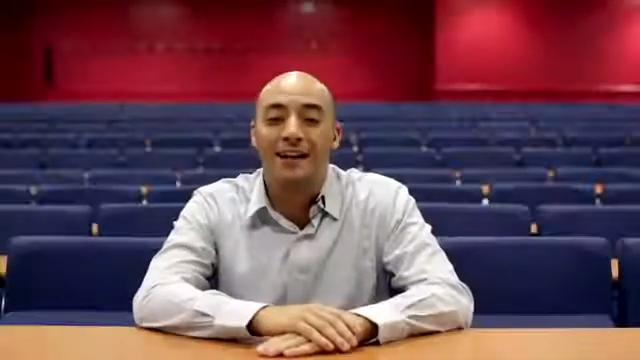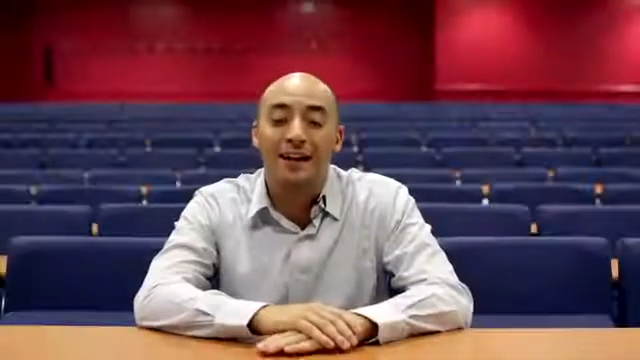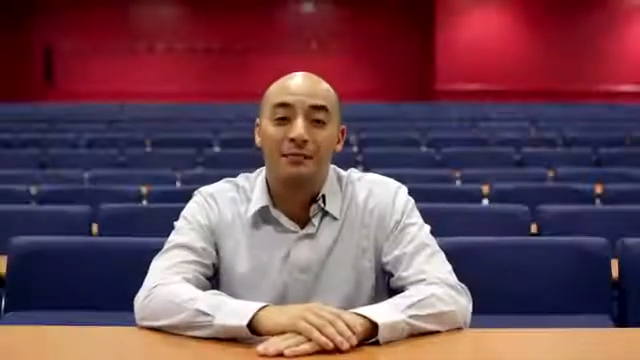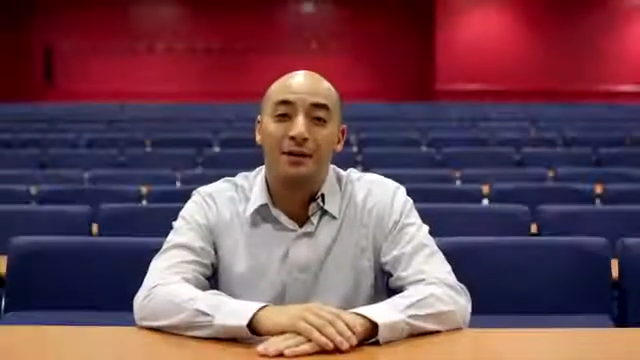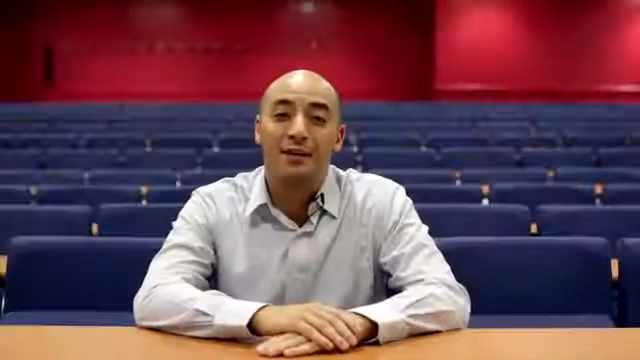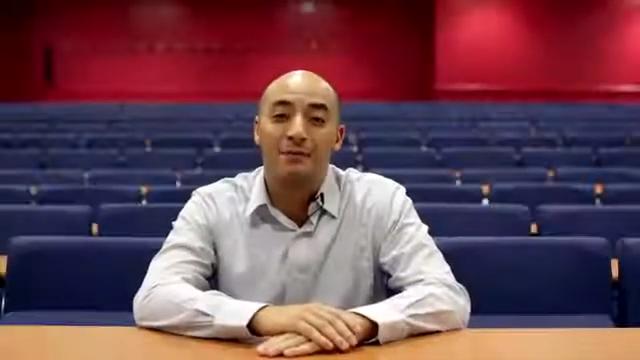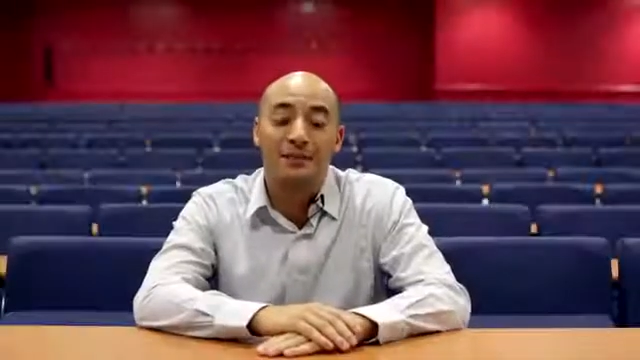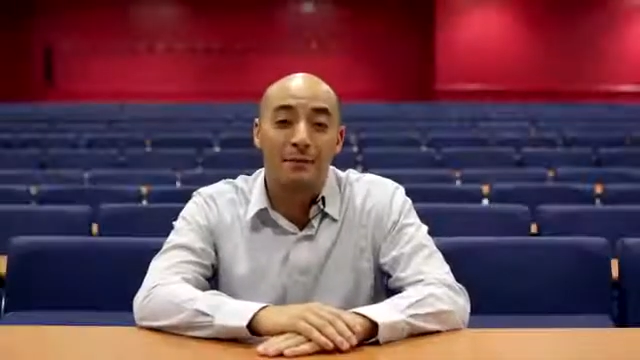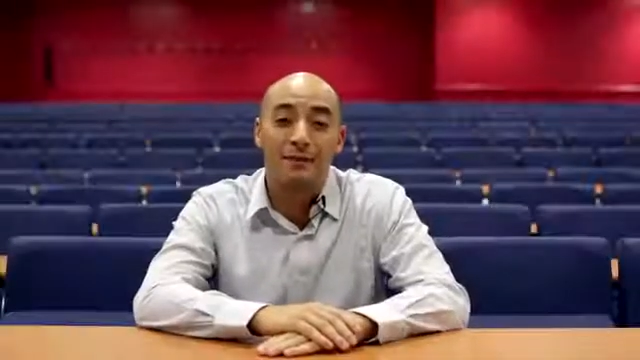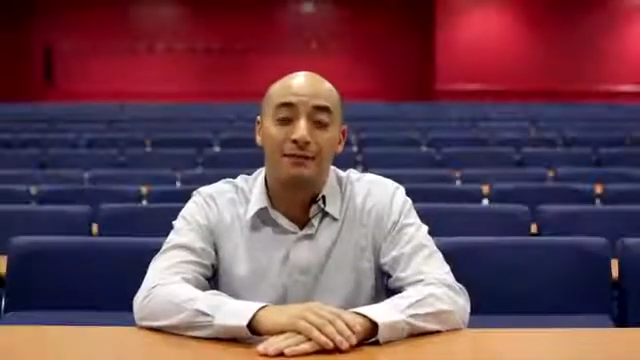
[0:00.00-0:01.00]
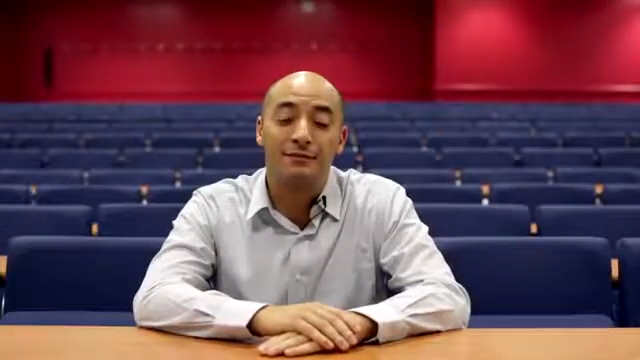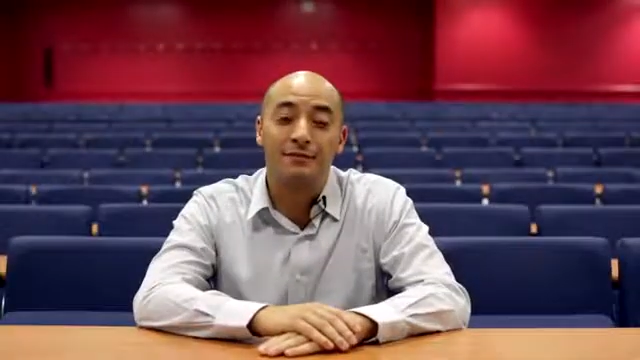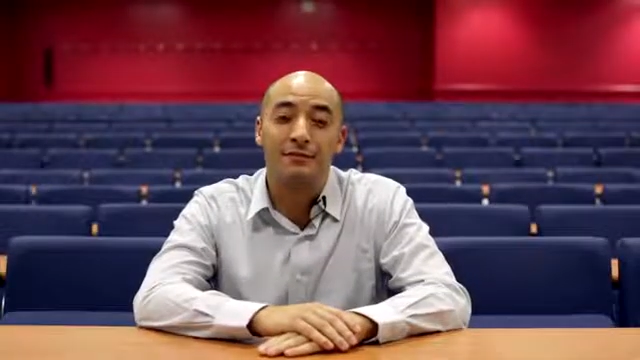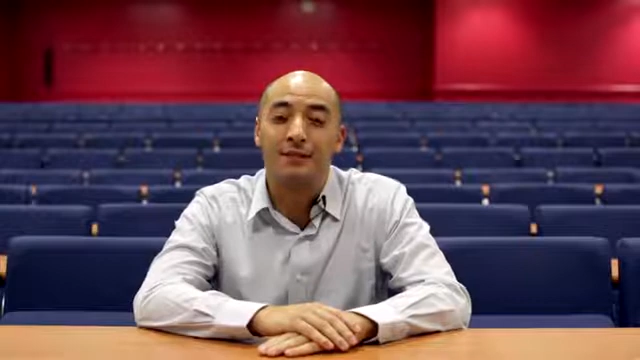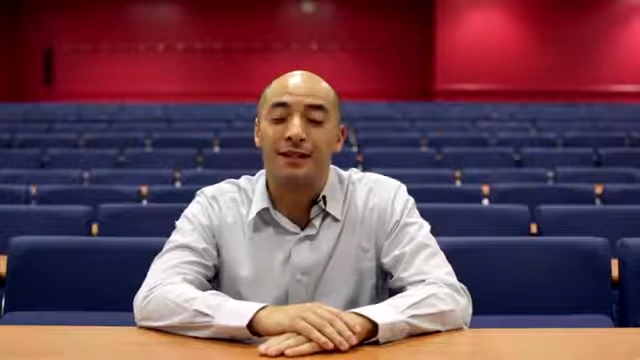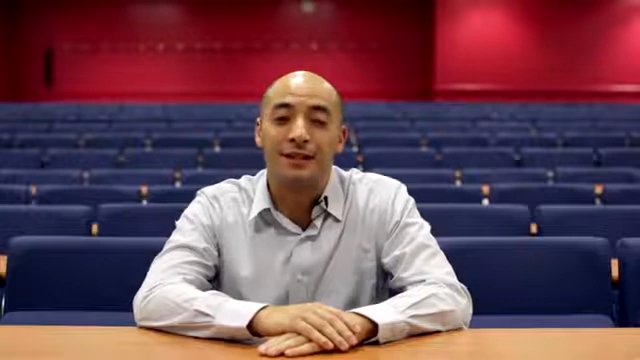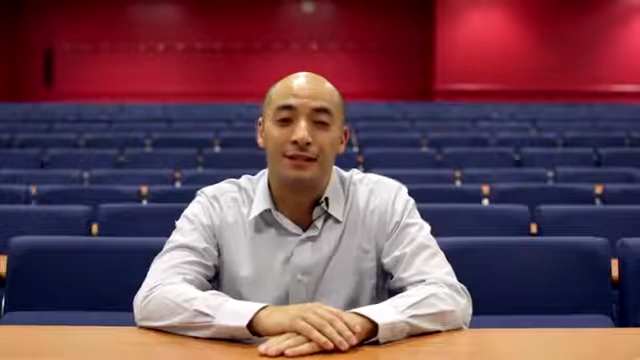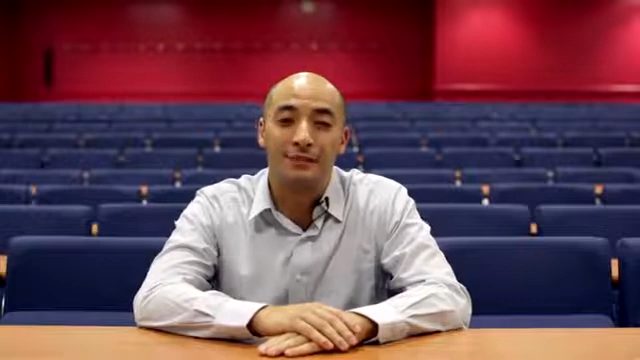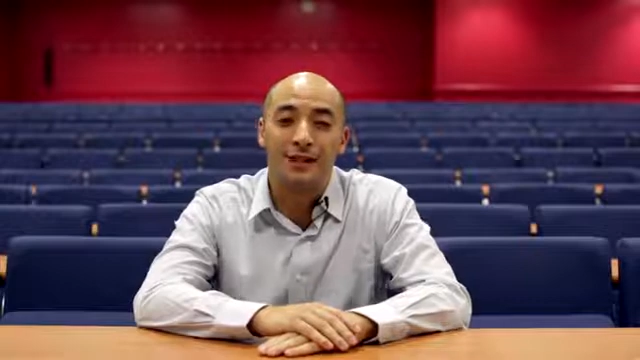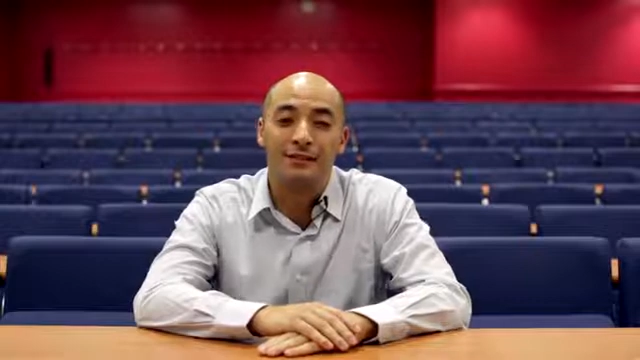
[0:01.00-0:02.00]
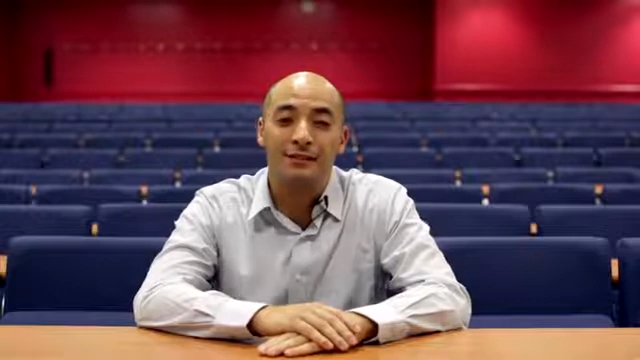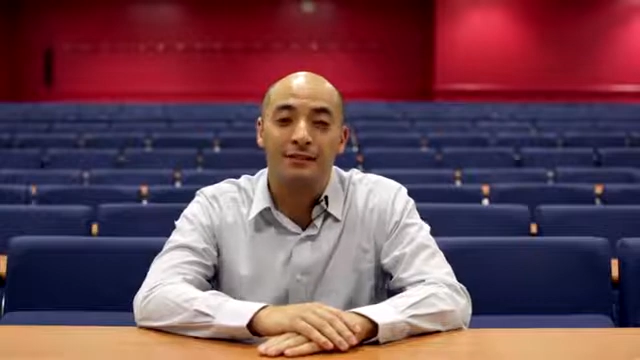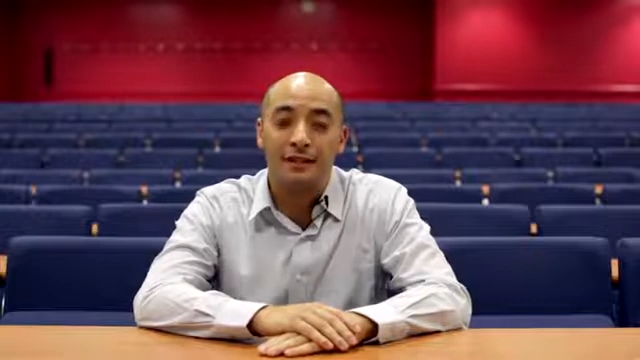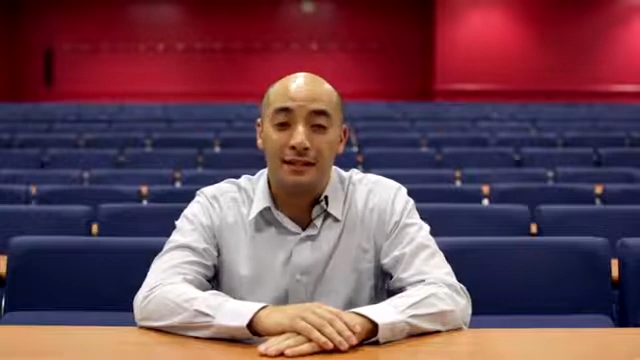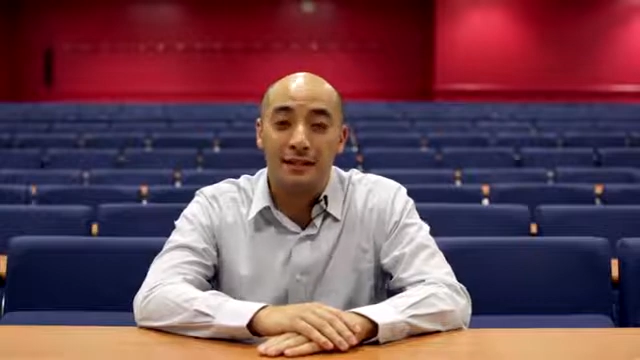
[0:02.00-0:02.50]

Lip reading: Hi, my name is Hamid Elhrouz. I did